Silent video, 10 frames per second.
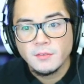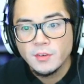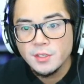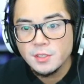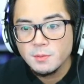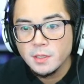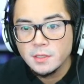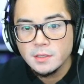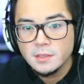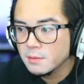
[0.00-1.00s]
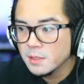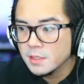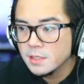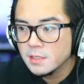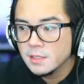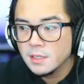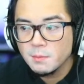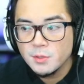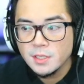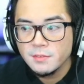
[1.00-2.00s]
first one was
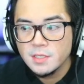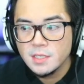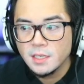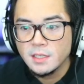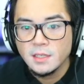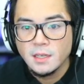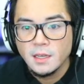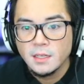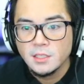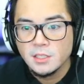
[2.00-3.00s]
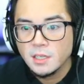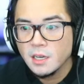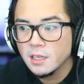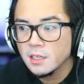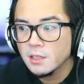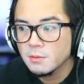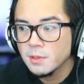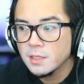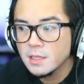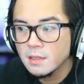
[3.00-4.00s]
December 17, and I just got another
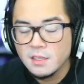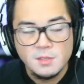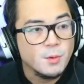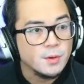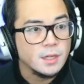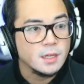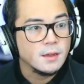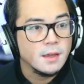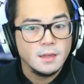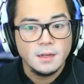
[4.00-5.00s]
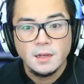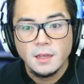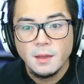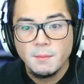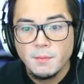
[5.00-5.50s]
one this morning at 8 a.m.